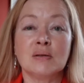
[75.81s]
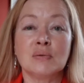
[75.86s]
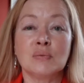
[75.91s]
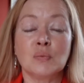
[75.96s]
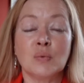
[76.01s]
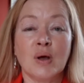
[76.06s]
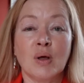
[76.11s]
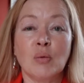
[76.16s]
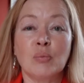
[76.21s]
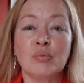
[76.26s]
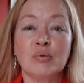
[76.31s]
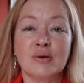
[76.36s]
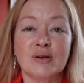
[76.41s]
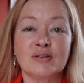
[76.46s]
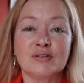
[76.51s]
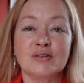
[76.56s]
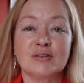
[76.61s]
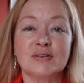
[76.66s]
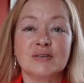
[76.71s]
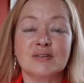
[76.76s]
well
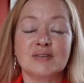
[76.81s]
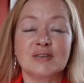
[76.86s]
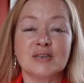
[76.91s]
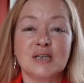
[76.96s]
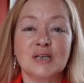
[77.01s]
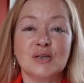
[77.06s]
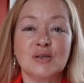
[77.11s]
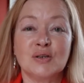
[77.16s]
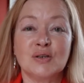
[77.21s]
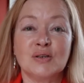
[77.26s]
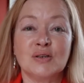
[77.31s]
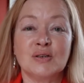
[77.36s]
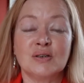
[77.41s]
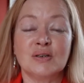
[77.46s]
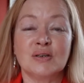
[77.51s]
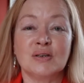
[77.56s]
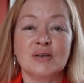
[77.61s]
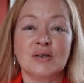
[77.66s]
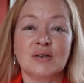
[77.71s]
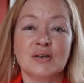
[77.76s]
present in
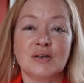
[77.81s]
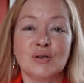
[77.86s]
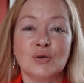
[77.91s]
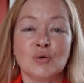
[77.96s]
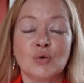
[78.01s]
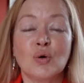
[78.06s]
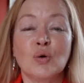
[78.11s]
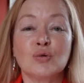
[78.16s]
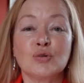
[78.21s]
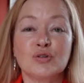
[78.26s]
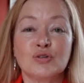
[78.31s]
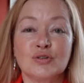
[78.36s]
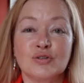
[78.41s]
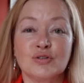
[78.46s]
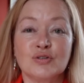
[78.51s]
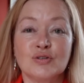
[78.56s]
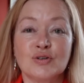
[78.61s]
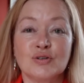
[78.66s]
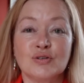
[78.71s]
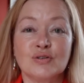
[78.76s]
your
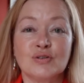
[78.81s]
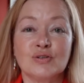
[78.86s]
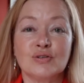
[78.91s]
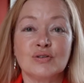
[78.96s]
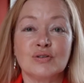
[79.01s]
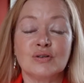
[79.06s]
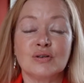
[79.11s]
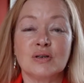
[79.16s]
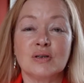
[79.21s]
consciousness